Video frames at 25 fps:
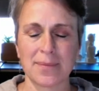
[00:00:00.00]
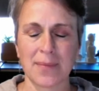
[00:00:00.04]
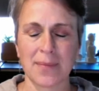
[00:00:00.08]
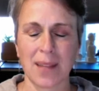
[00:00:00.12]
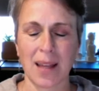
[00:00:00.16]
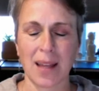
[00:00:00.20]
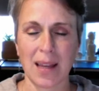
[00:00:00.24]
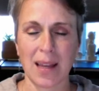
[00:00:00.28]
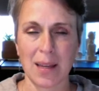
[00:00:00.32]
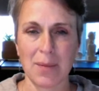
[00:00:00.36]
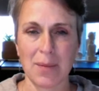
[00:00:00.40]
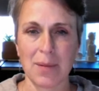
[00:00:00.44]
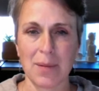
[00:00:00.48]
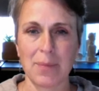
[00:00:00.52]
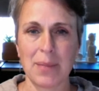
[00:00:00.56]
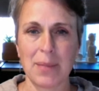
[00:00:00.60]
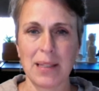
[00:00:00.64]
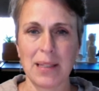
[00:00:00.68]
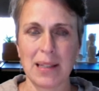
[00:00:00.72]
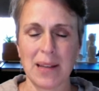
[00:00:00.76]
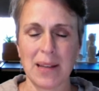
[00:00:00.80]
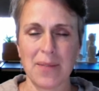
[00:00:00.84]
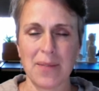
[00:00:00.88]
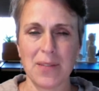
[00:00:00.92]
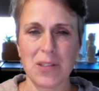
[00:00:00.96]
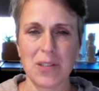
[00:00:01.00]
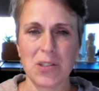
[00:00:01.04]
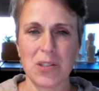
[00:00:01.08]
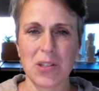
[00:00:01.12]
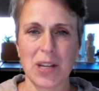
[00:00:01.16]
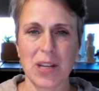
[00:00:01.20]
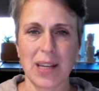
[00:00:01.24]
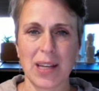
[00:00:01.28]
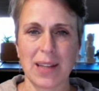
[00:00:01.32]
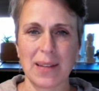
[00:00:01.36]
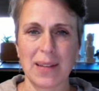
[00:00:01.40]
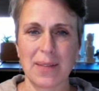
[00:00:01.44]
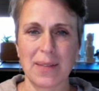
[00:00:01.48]
I am a beloved
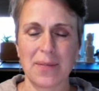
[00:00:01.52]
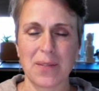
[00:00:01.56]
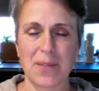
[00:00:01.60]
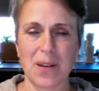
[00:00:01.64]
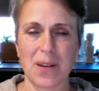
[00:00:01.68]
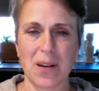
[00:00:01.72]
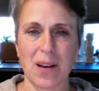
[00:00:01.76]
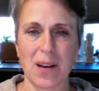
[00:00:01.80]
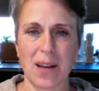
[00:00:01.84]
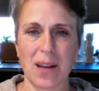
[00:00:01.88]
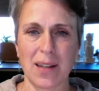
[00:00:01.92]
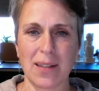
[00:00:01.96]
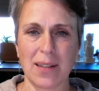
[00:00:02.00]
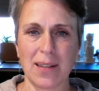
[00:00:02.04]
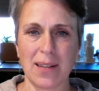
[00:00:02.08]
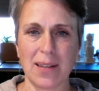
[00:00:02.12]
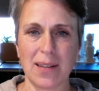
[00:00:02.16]
child of God.